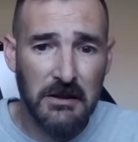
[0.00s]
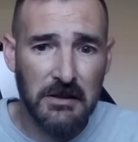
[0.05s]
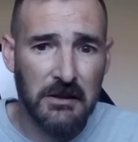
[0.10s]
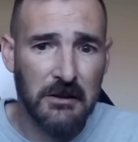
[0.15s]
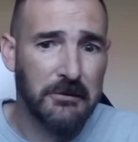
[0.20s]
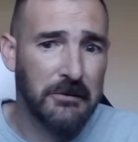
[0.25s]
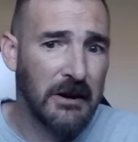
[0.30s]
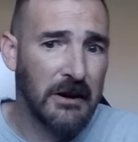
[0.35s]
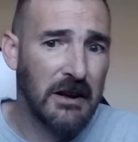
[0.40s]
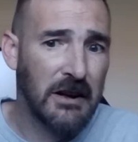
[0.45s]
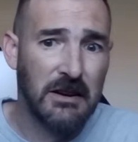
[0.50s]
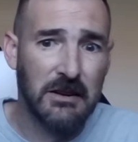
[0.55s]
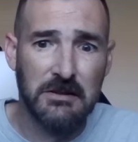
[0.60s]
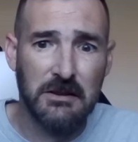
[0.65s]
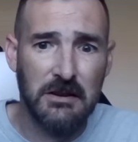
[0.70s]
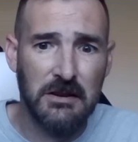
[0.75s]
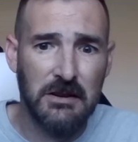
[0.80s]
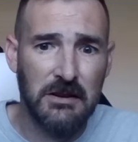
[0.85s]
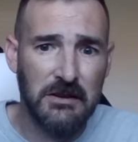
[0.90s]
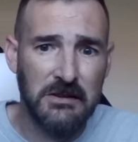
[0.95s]
The fact that
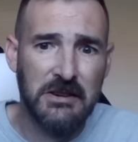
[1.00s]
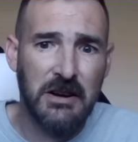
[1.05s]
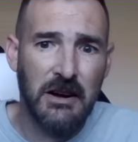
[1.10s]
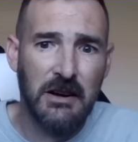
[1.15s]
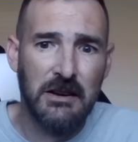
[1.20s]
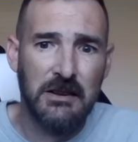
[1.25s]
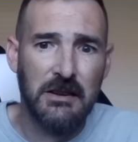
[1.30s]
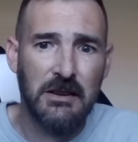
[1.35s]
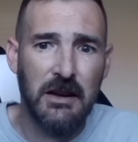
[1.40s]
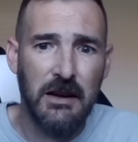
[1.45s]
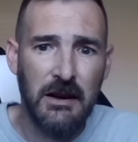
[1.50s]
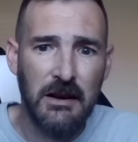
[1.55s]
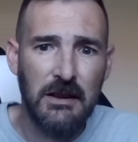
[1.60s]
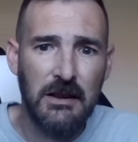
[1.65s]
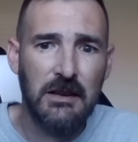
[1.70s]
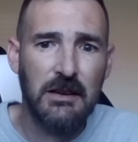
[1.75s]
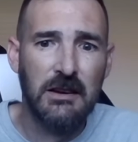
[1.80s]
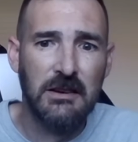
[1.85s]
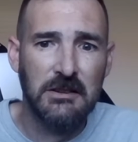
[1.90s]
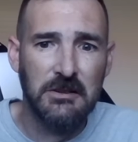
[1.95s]
he's got an
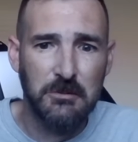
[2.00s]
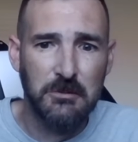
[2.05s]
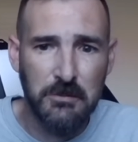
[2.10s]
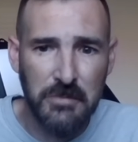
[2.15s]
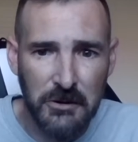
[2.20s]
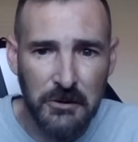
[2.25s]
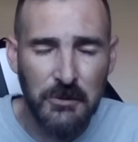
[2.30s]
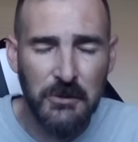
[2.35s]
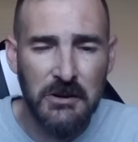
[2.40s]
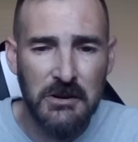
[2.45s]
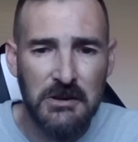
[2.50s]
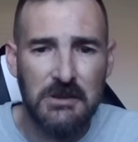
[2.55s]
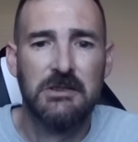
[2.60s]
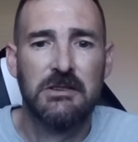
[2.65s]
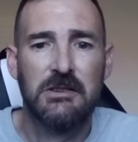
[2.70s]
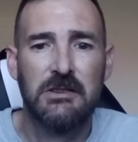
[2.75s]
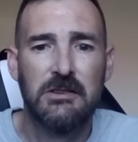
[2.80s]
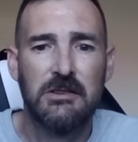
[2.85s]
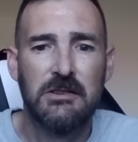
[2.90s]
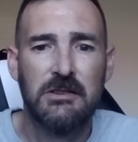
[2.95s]
88 Buick
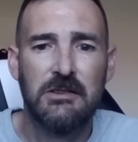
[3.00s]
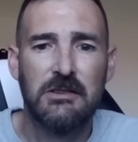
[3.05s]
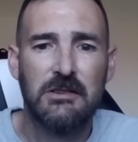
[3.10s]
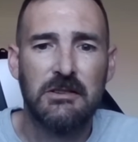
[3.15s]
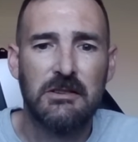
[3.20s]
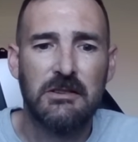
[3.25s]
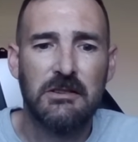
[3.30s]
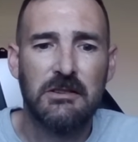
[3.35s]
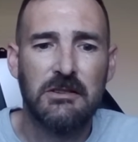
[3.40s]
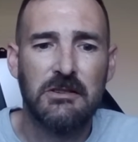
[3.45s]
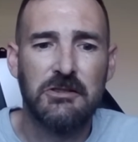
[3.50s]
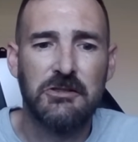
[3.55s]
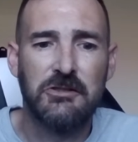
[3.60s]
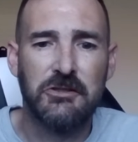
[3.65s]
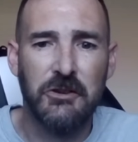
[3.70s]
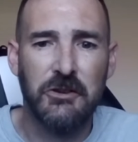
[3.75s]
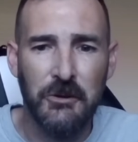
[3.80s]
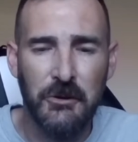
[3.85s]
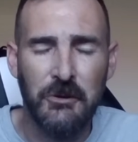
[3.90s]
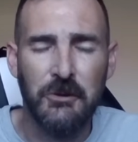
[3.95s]

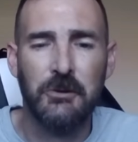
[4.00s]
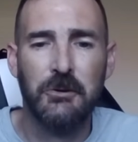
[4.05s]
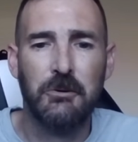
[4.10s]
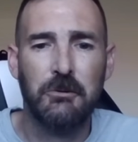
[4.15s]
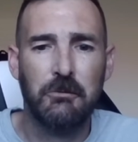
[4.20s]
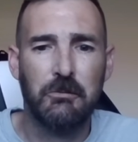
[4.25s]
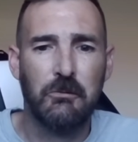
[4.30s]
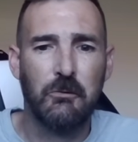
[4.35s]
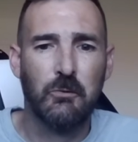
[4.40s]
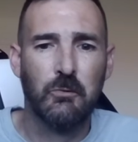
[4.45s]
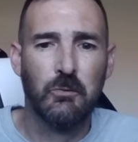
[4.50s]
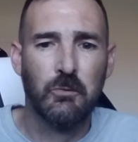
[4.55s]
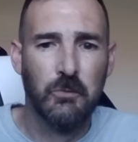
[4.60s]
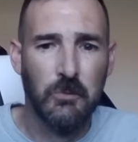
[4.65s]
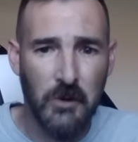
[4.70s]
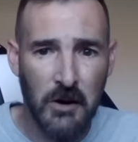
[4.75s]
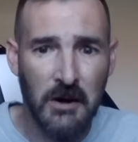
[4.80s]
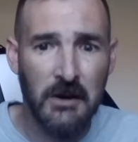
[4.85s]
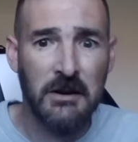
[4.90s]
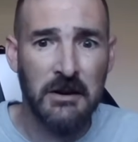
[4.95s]
still
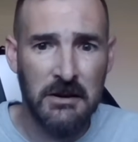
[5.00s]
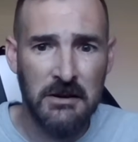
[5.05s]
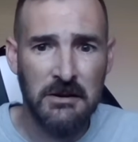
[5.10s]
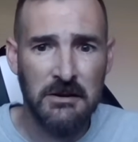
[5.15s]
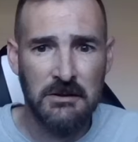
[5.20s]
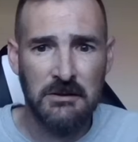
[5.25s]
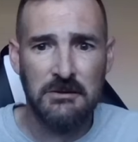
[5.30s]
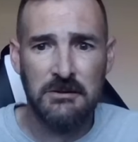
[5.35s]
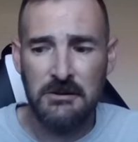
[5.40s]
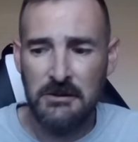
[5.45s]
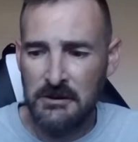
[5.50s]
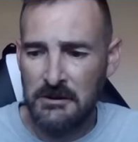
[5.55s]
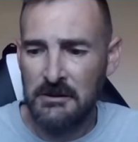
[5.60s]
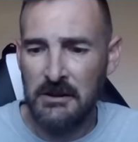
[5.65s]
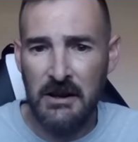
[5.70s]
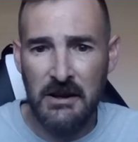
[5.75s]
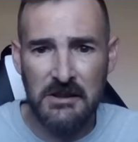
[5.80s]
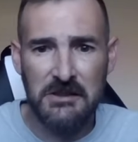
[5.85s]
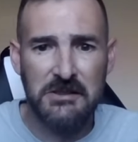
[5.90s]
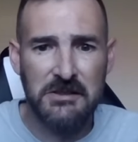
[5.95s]
running
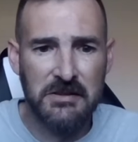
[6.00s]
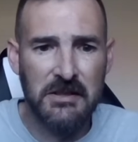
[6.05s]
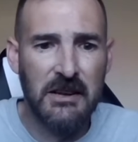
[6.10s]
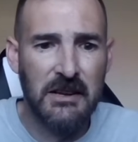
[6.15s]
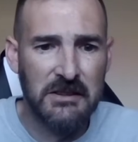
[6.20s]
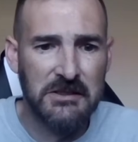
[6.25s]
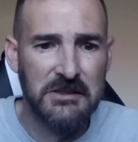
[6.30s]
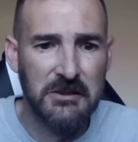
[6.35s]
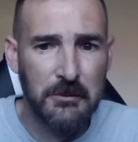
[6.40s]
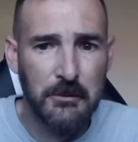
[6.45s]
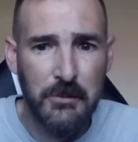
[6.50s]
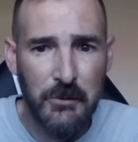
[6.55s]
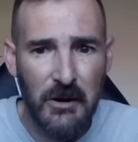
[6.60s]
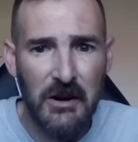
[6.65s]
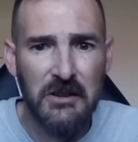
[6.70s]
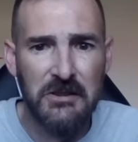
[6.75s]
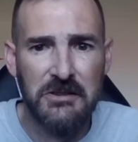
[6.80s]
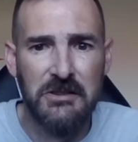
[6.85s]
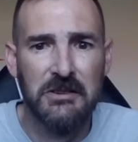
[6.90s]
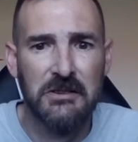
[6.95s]
that's that's
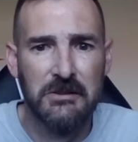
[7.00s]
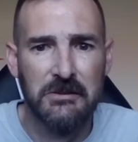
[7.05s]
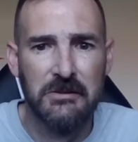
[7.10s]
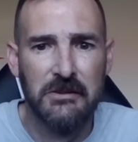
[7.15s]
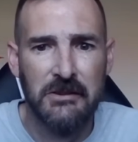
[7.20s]
impressive.